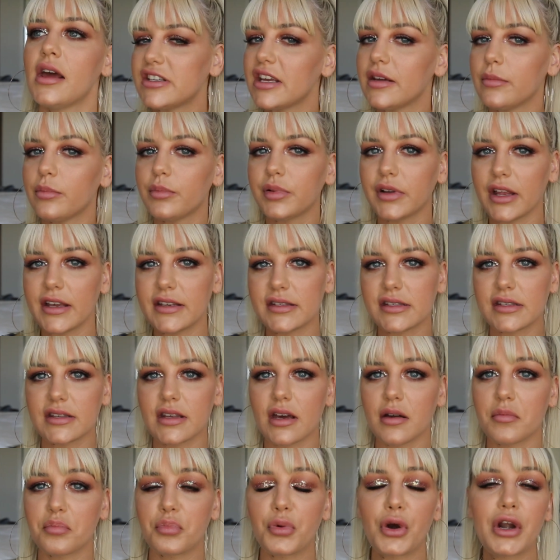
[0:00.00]
Tim placed
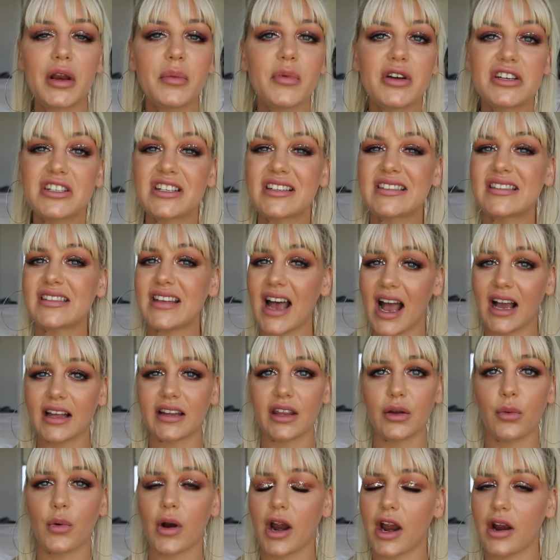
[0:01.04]
them pretty much
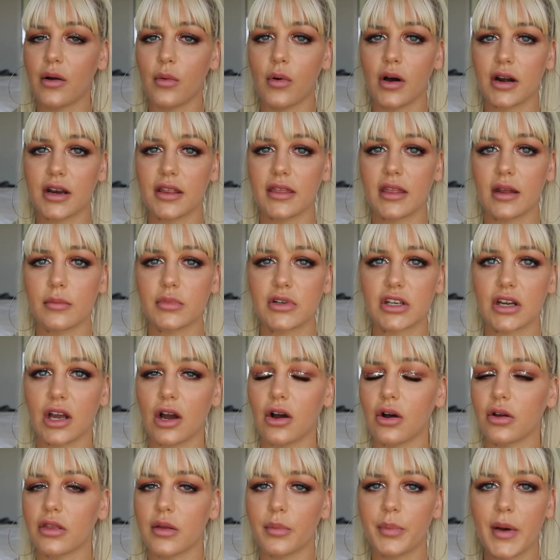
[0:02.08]
exactly where I wanted them to
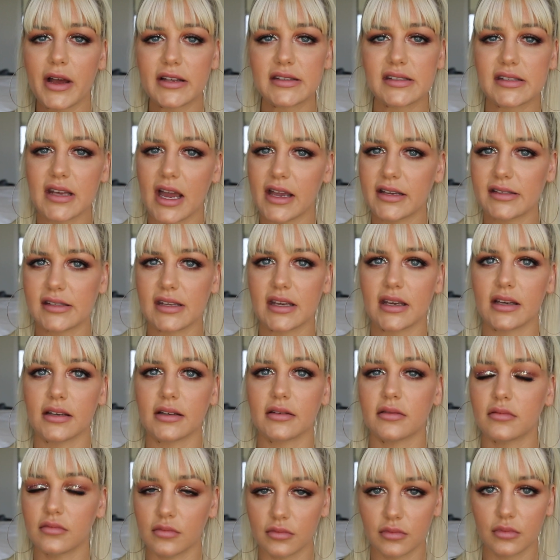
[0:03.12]
go, the best
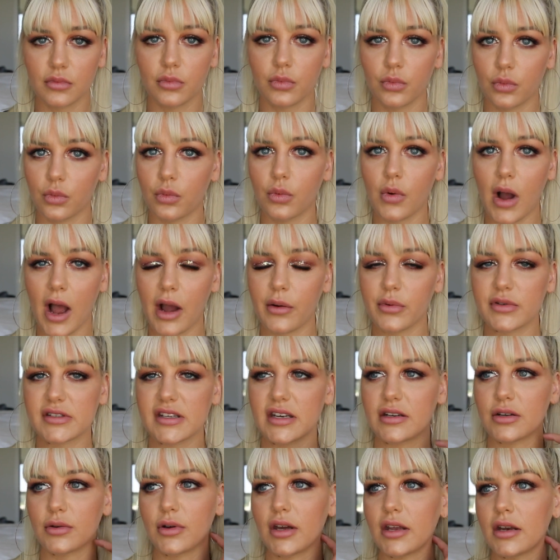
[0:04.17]
sizing. I was
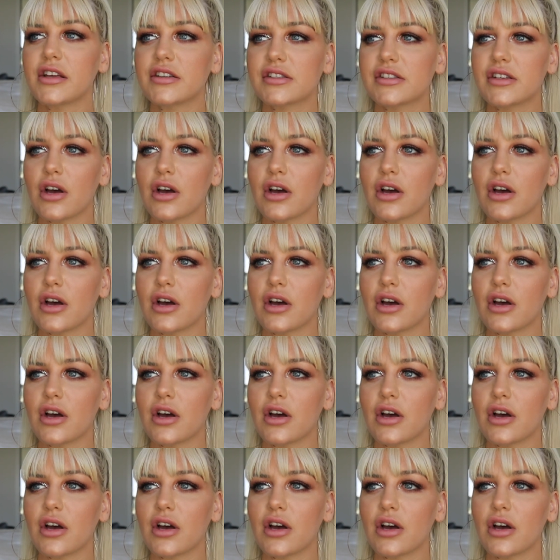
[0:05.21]
into it.